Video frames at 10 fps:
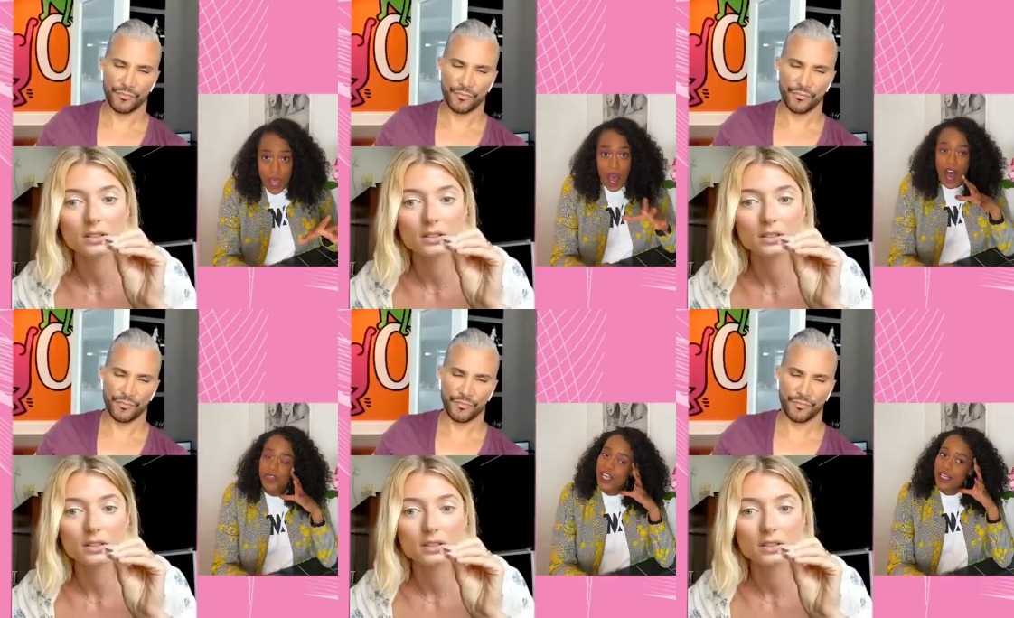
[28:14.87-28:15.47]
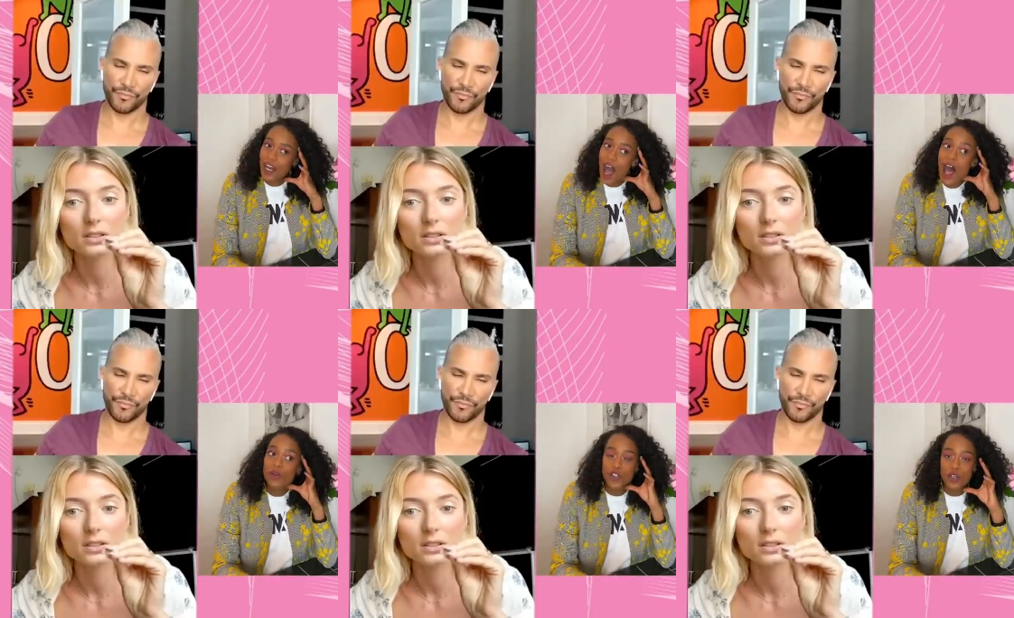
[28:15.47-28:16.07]
Speaker 1: I think
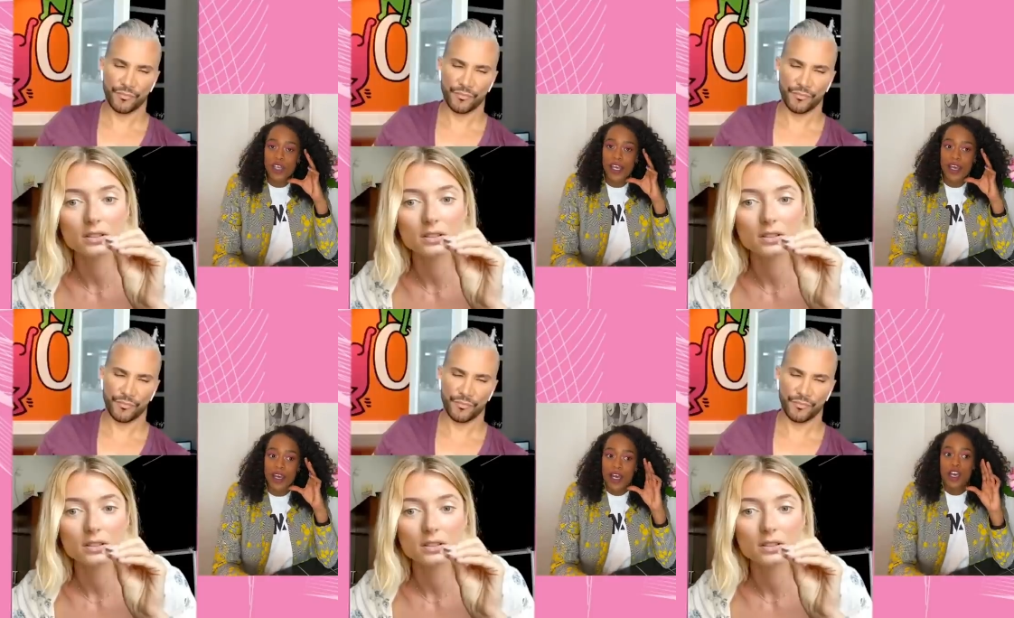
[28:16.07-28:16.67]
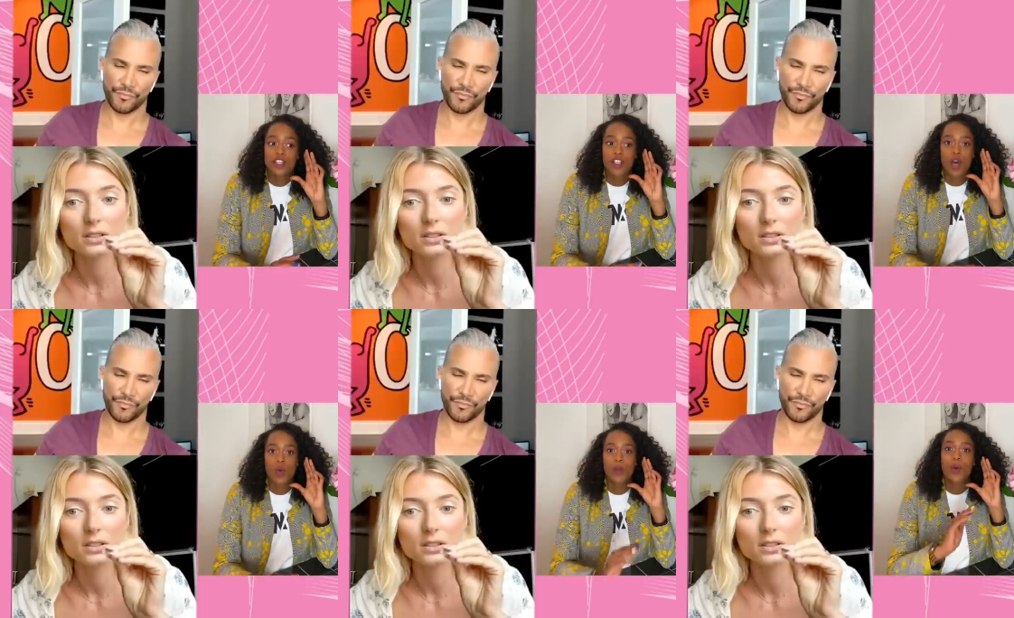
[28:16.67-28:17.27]
Kyle took it as though
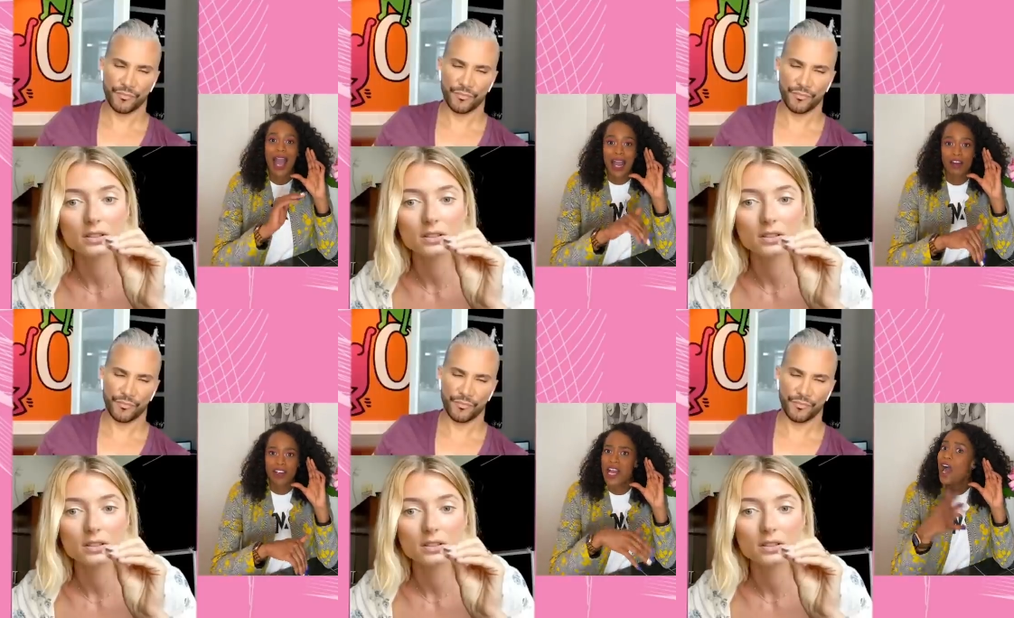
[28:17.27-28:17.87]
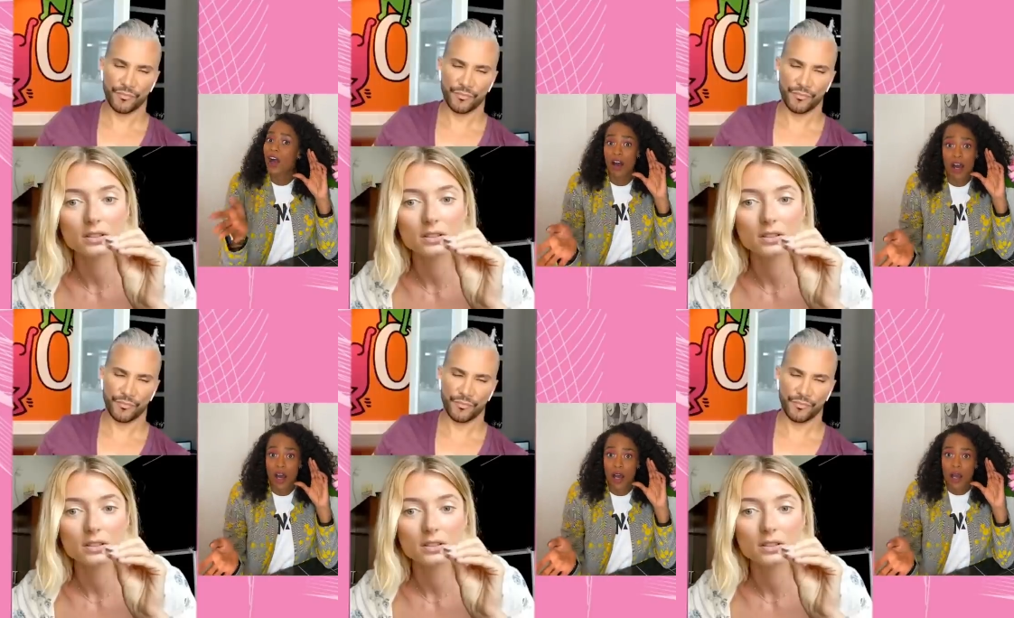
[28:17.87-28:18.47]
we were angry at
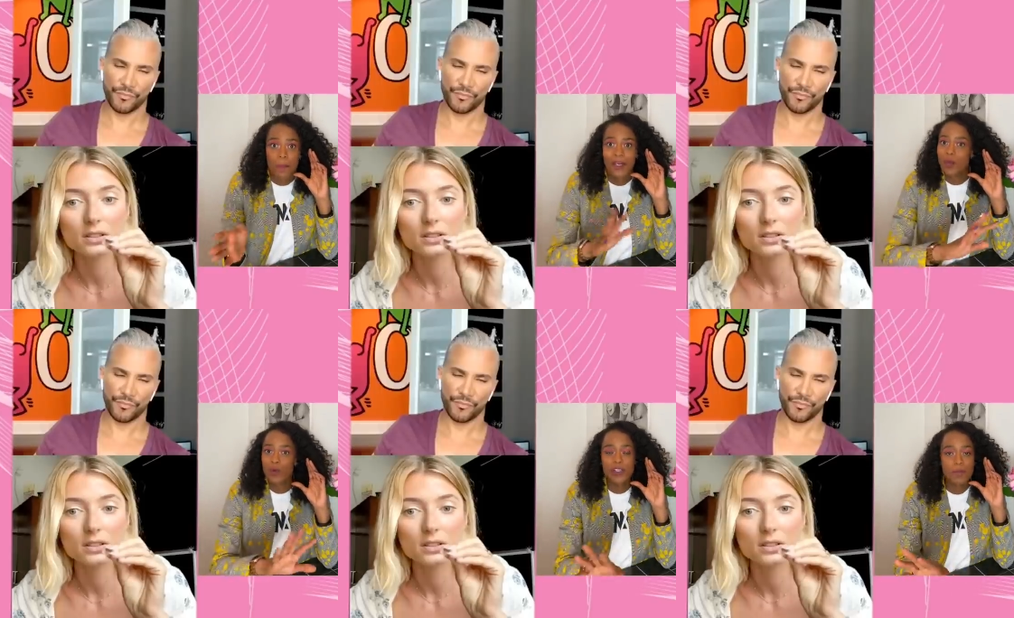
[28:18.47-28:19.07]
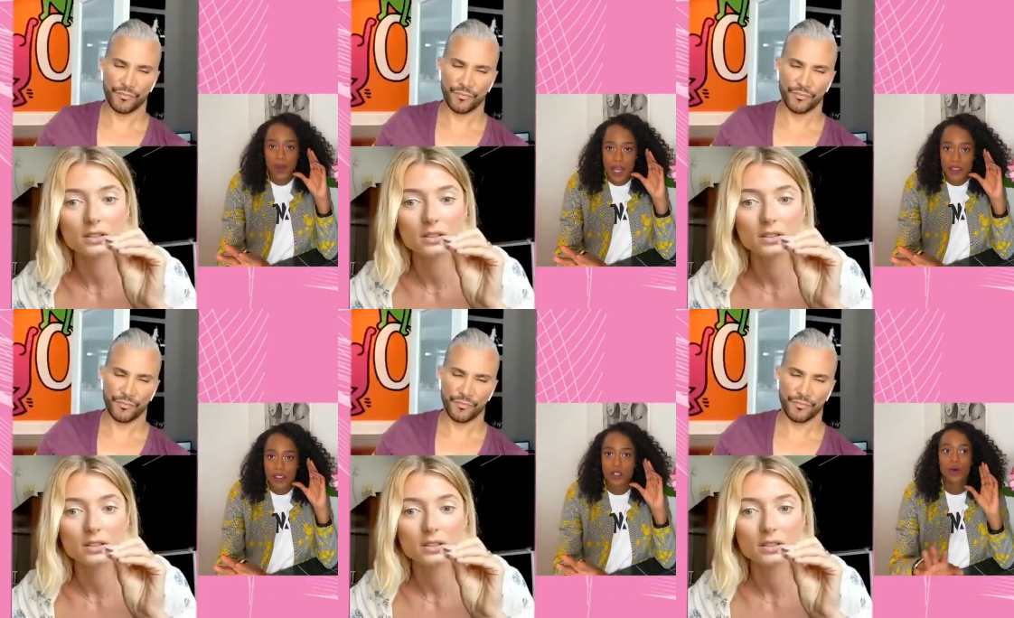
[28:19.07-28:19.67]
her, but it wasn't
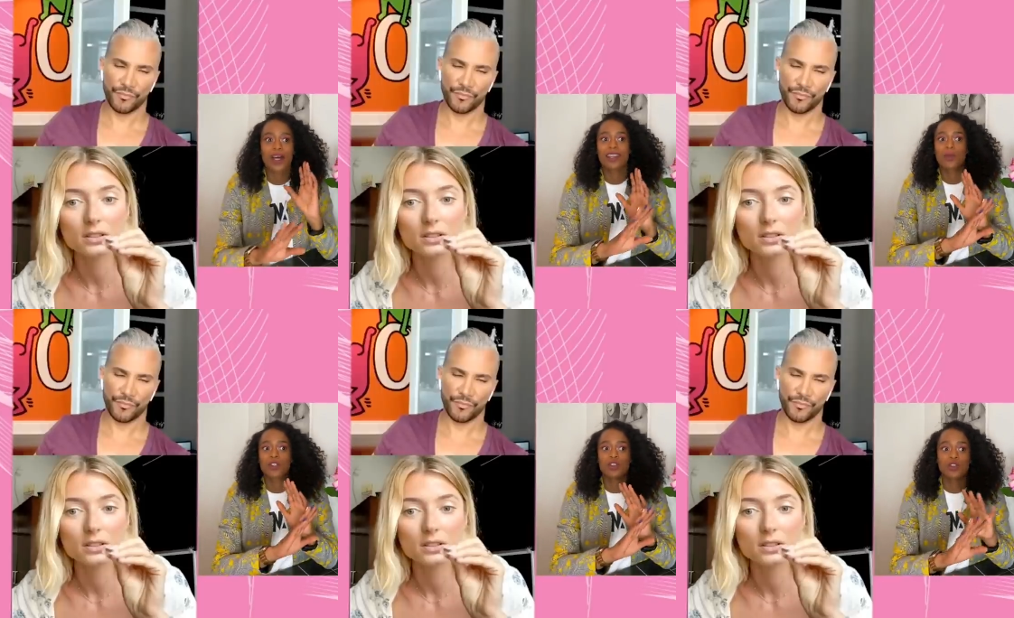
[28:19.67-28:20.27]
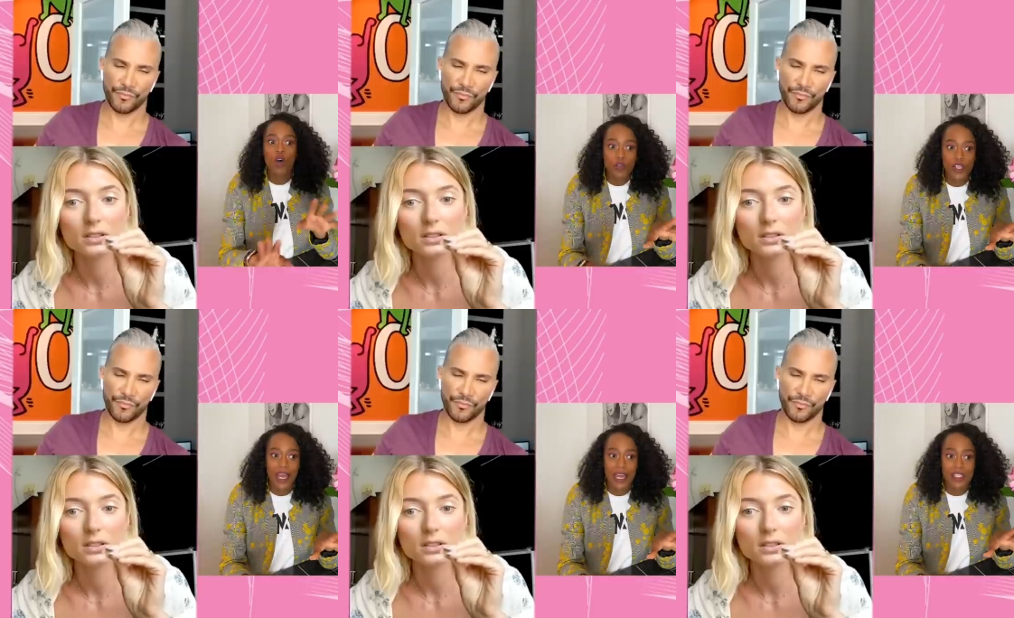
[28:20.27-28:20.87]
personal, and that was not the
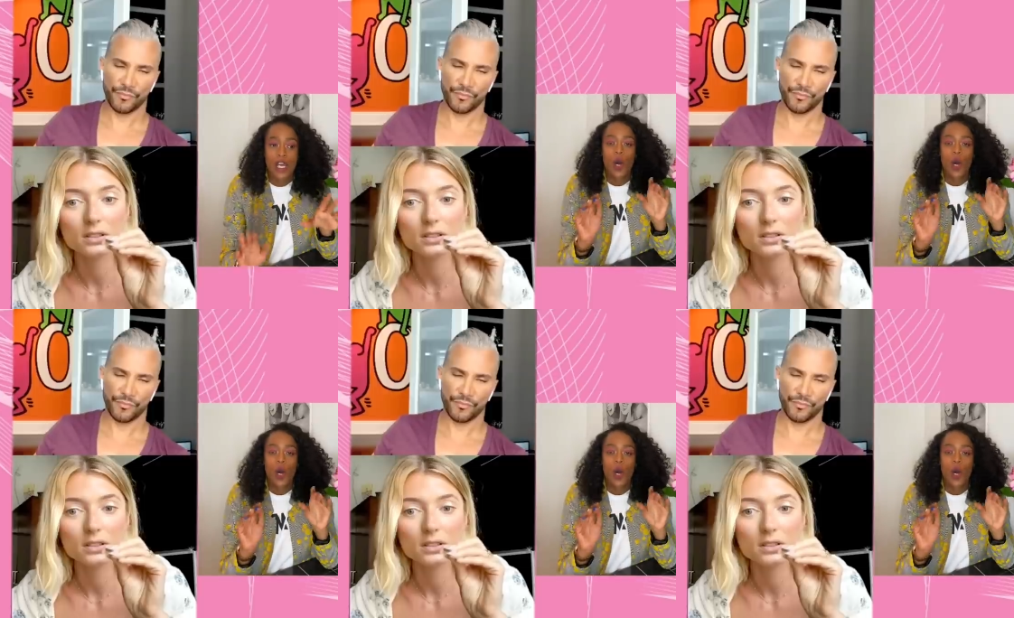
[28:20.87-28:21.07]
case.